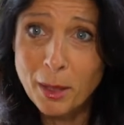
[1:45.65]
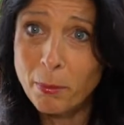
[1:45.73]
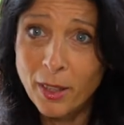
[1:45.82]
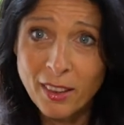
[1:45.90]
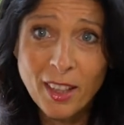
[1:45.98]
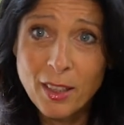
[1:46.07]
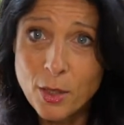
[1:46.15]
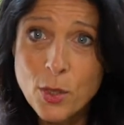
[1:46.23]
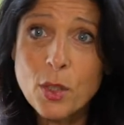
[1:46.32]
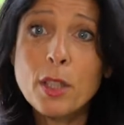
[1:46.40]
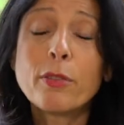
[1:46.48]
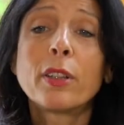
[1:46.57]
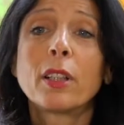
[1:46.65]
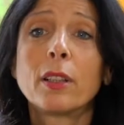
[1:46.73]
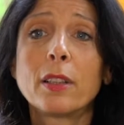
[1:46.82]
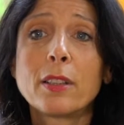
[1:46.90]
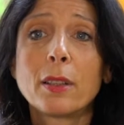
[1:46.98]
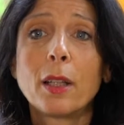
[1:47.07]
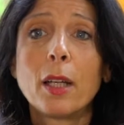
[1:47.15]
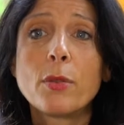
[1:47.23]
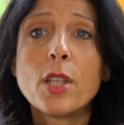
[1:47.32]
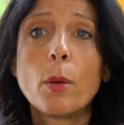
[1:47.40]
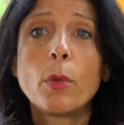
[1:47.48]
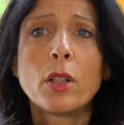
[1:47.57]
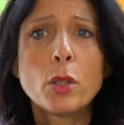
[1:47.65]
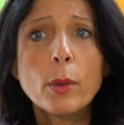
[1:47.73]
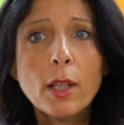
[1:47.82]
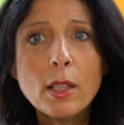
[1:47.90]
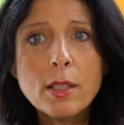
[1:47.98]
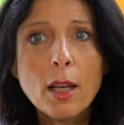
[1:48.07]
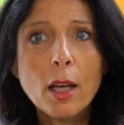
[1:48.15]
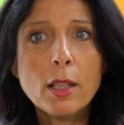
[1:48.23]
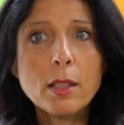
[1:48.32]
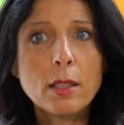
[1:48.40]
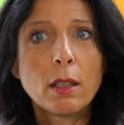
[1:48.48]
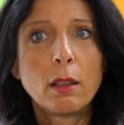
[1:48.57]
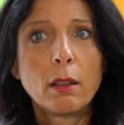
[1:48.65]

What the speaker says: but then it's so difficult. If someone triggers us,